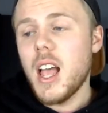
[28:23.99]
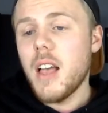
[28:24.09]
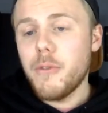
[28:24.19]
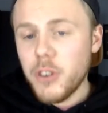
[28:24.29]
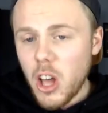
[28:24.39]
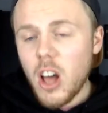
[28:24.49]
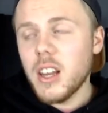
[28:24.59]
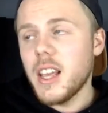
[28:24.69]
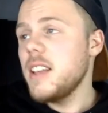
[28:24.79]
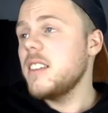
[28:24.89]

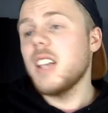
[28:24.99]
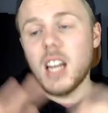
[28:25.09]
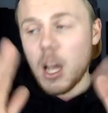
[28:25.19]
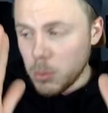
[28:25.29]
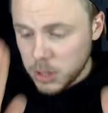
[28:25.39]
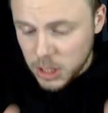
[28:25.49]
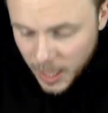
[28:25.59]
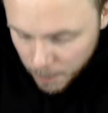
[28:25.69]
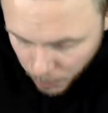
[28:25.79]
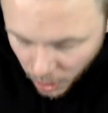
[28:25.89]
Finales, and I will
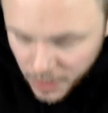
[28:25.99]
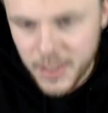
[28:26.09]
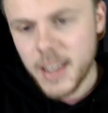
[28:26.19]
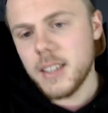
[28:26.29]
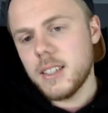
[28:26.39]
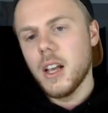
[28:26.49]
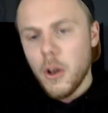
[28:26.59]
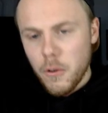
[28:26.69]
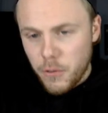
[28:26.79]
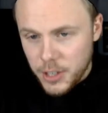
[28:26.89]
stand by this,
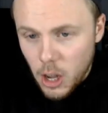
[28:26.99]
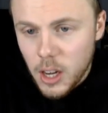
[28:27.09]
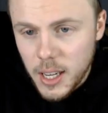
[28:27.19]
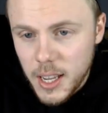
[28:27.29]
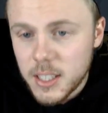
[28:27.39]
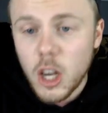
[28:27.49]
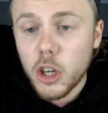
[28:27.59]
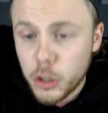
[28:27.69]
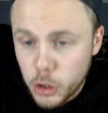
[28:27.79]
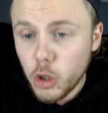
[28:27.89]
finales
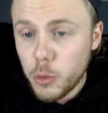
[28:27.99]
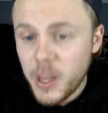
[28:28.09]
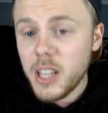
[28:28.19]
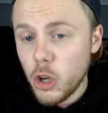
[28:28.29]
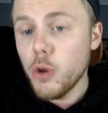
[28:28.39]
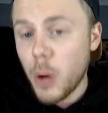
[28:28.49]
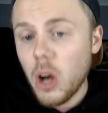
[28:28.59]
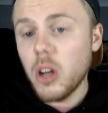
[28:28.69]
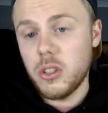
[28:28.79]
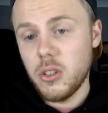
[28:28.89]
should be
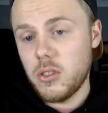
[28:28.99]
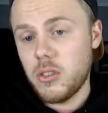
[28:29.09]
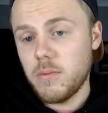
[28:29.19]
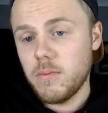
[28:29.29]
two-parters,